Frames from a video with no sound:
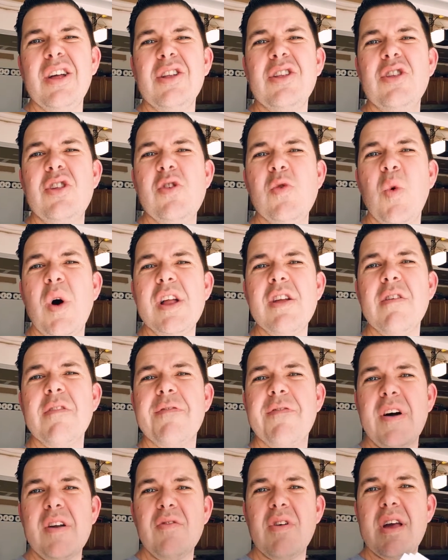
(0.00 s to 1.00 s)
Do you want your
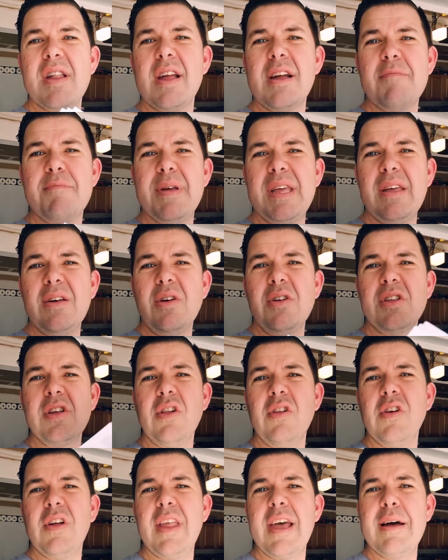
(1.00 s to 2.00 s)
fundraising appeal to
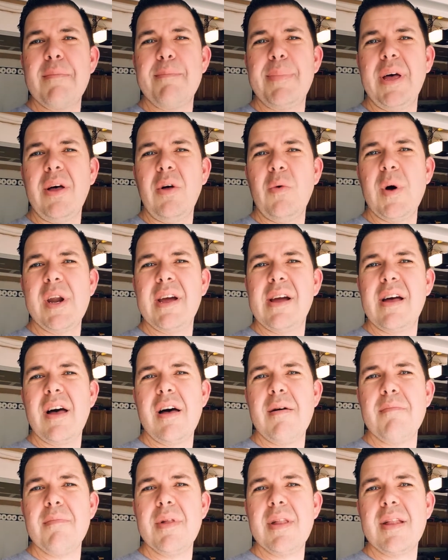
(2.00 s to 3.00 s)
look like a bill when it
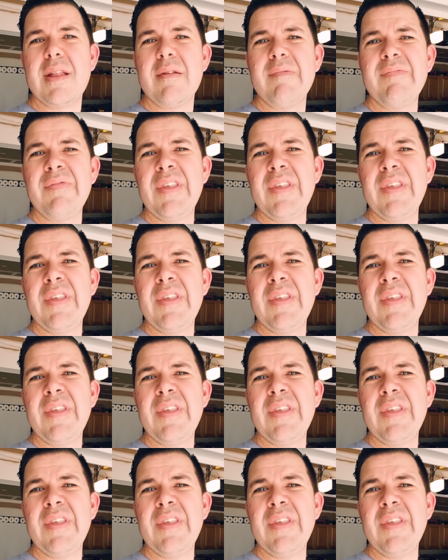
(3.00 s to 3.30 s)
comes?